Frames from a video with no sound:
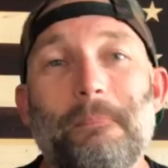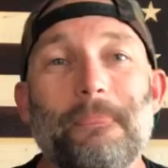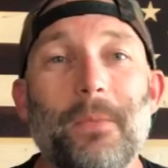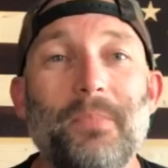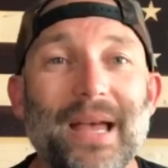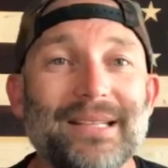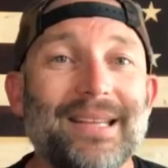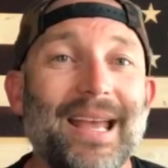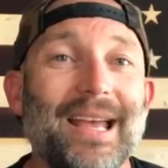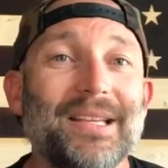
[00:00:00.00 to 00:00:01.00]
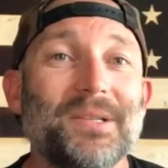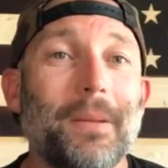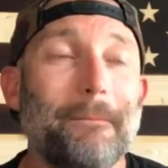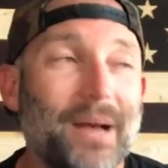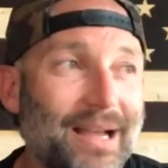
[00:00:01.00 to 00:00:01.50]
the best
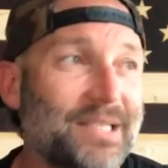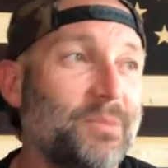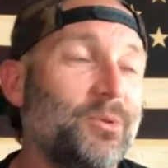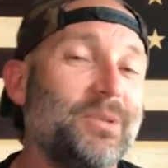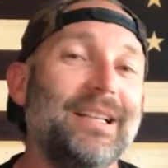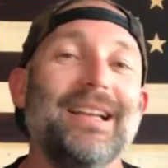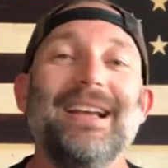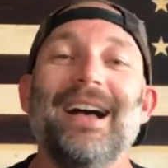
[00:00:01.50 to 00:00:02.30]
as possible.